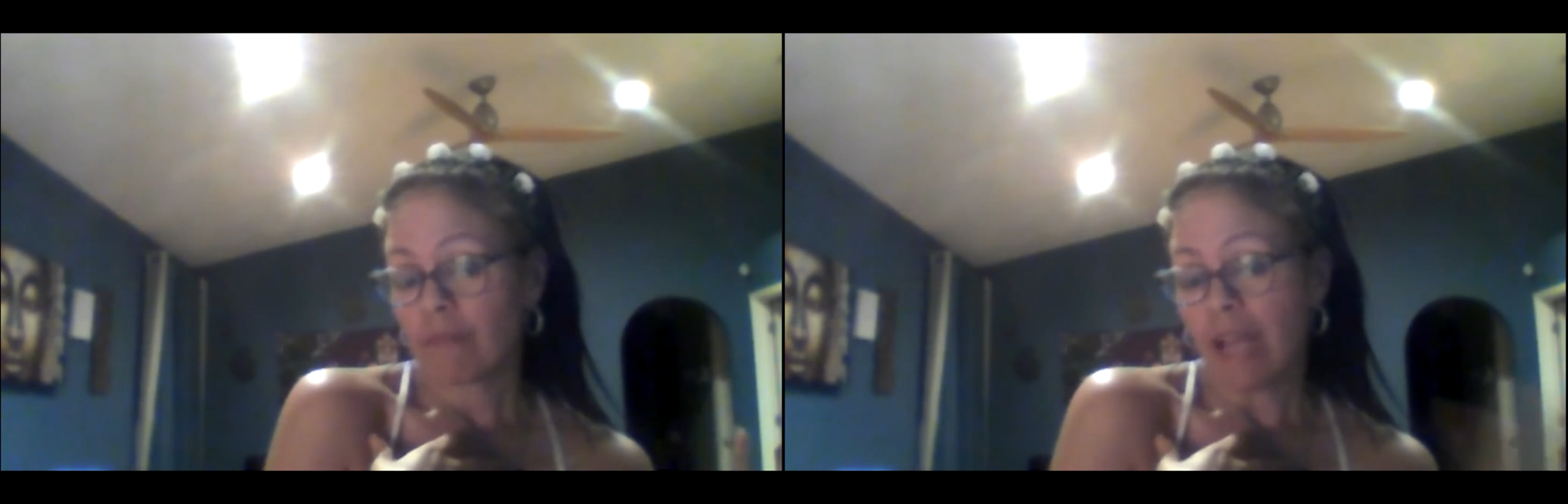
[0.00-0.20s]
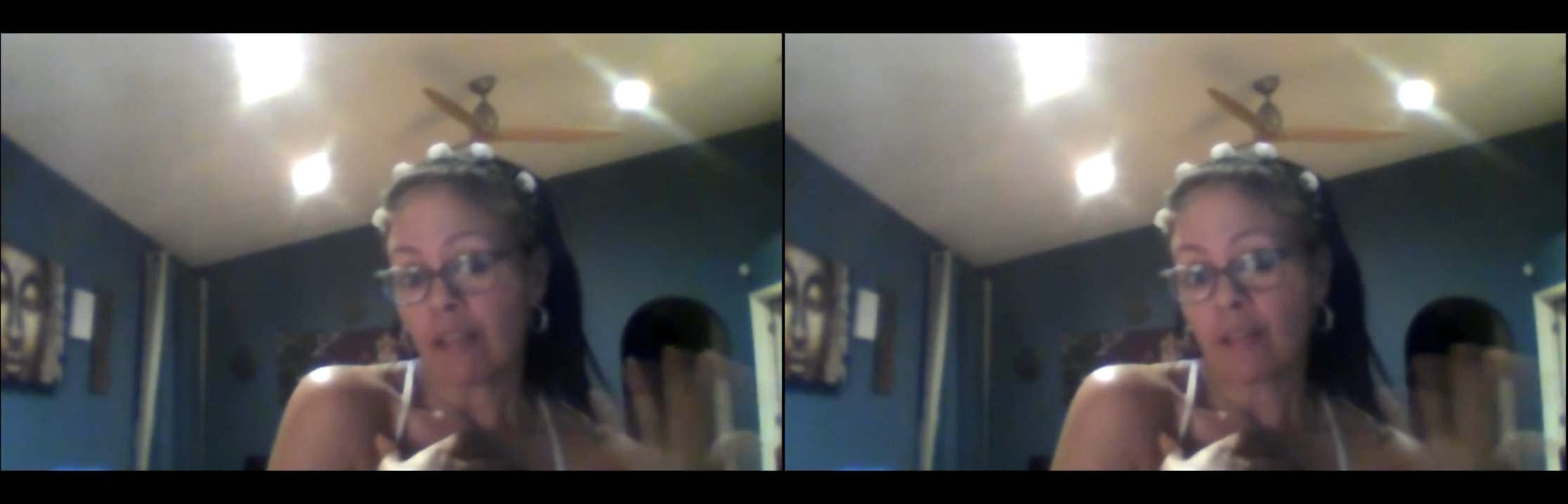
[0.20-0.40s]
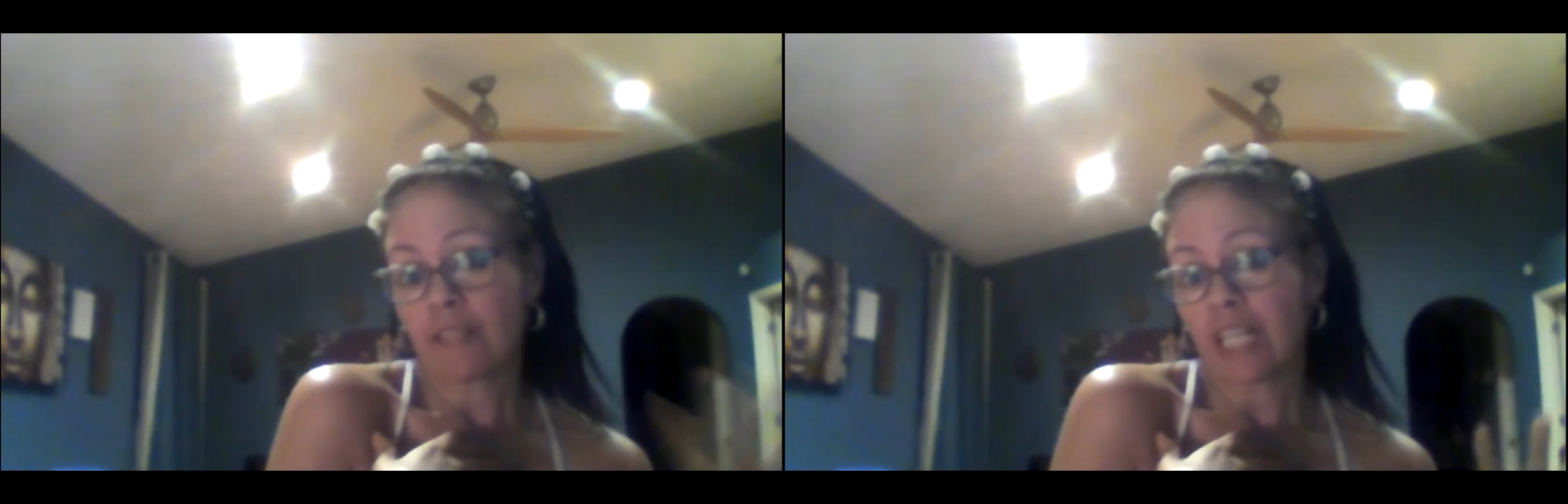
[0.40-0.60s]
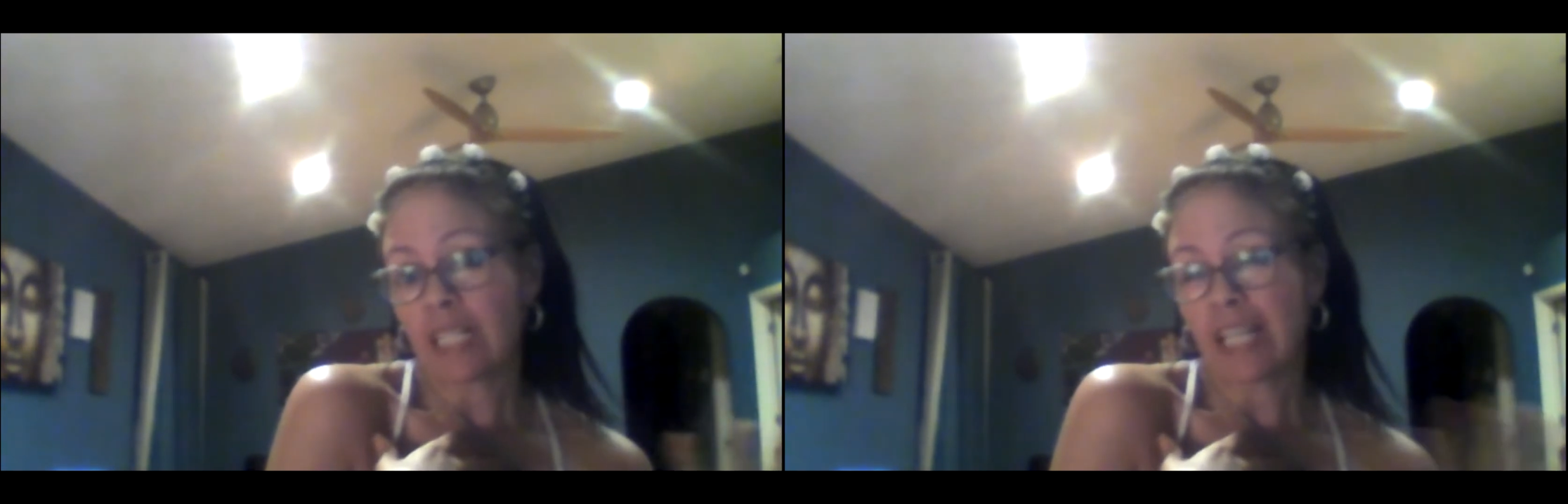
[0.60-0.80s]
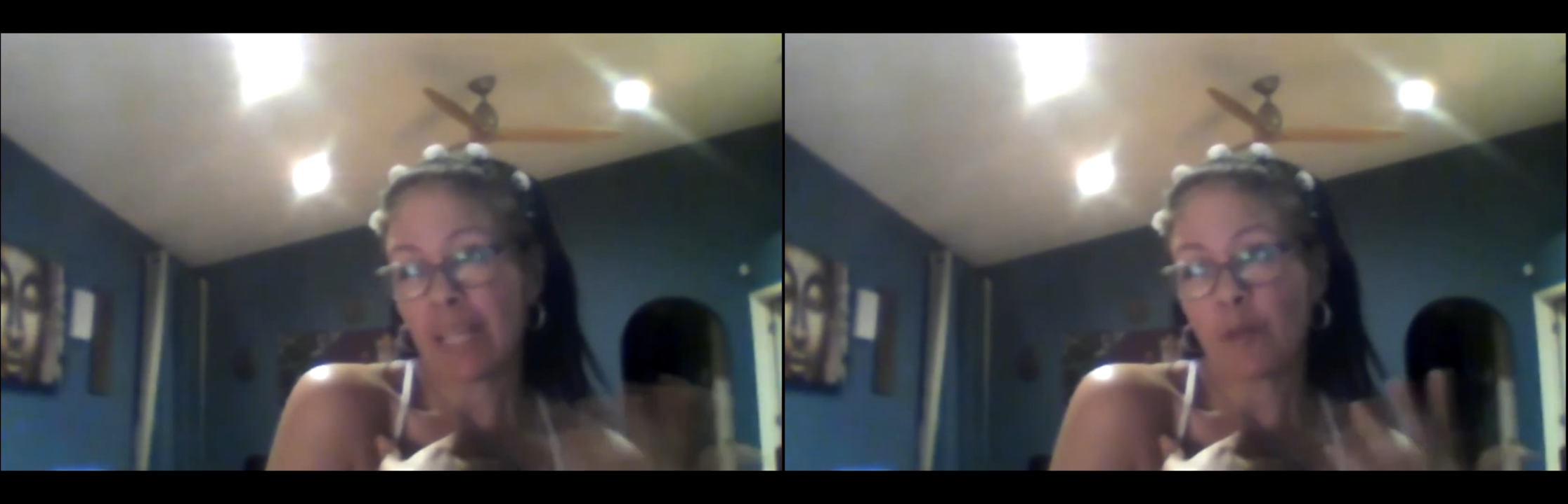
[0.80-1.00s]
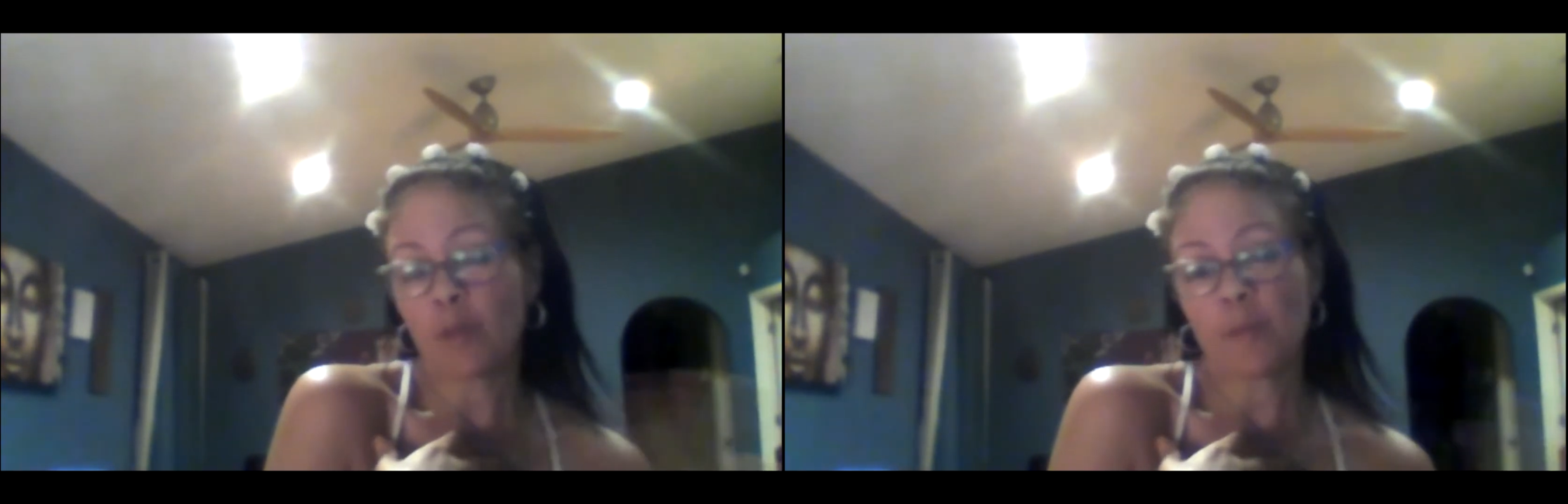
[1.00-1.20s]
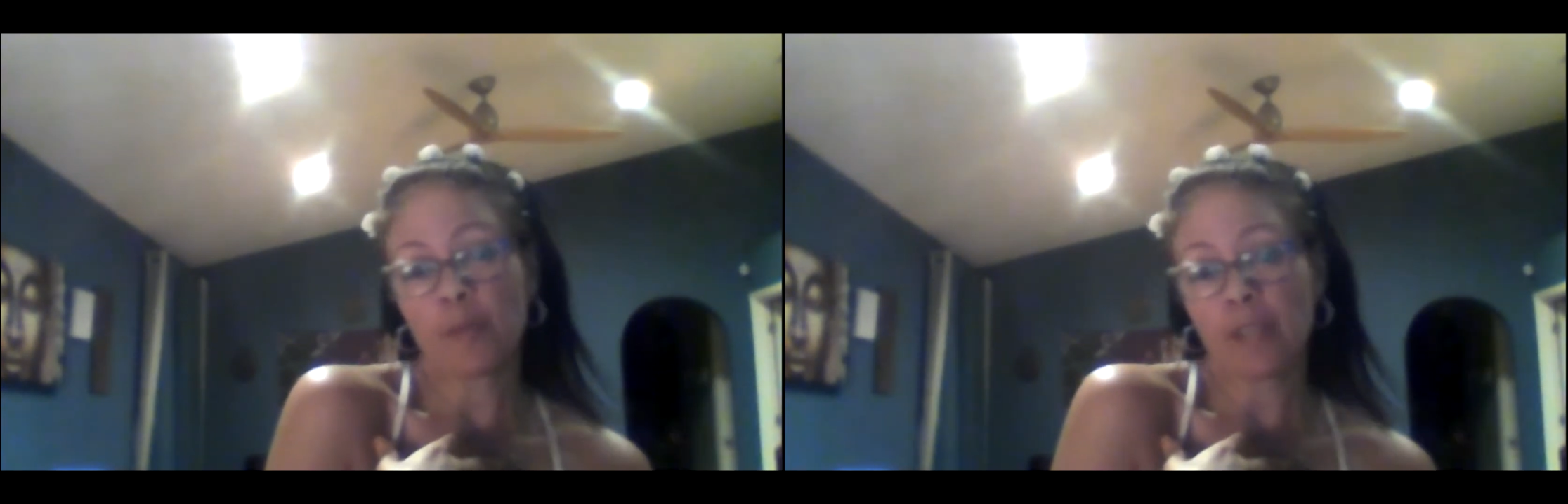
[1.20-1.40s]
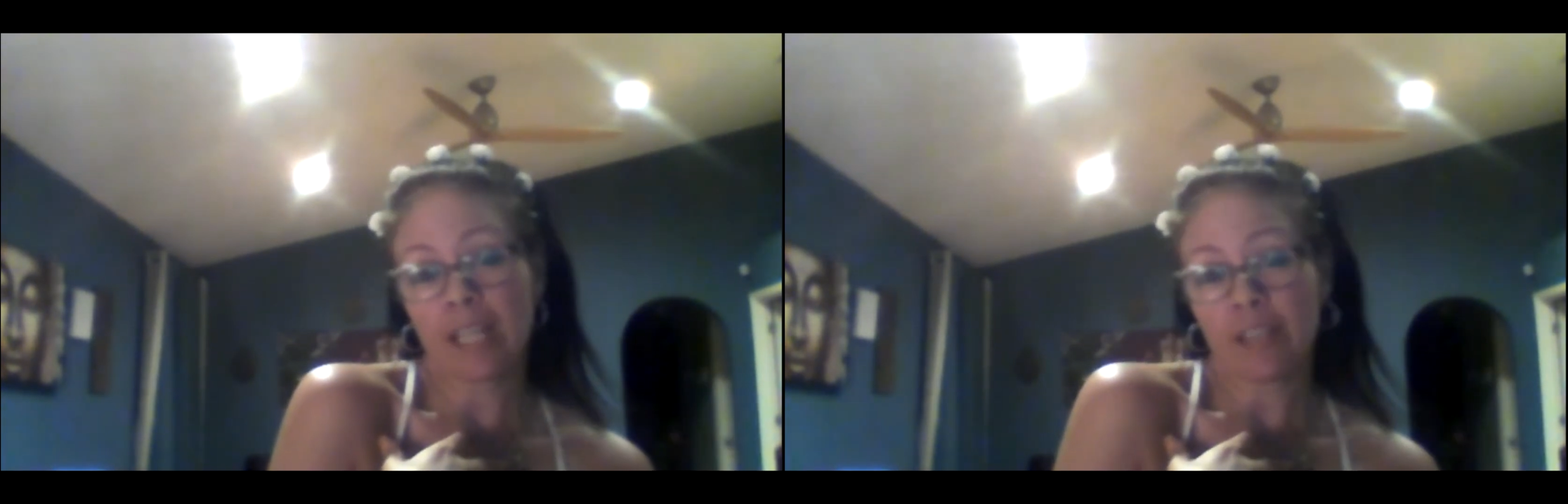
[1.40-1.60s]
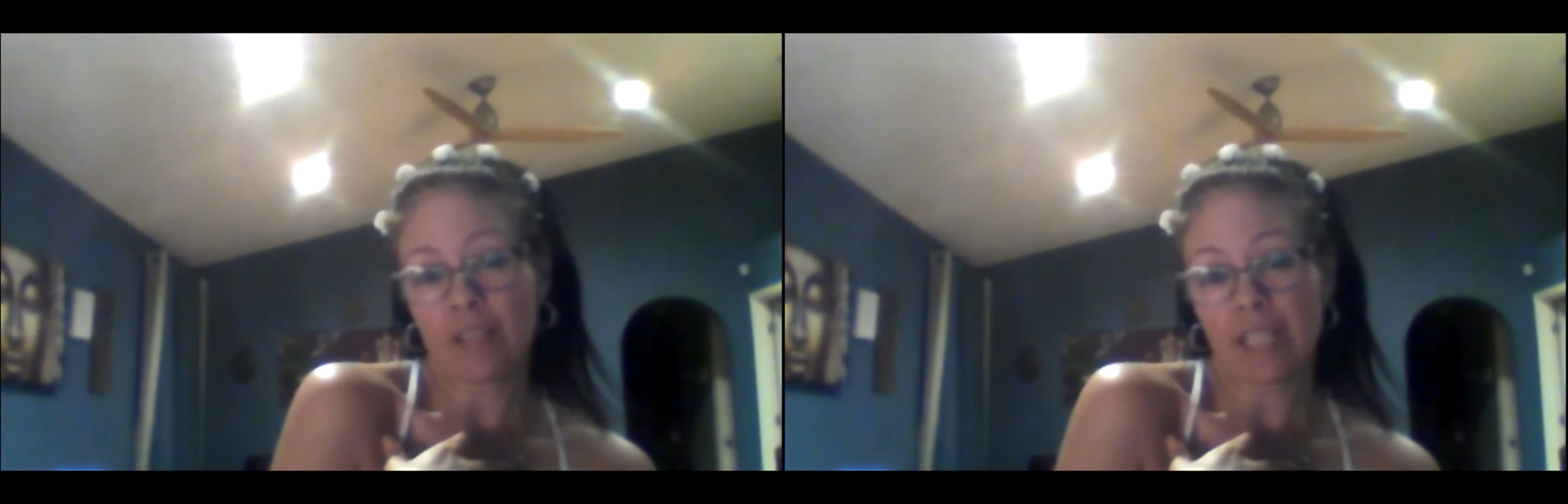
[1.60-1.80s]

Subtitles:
I love text. I think most people look at their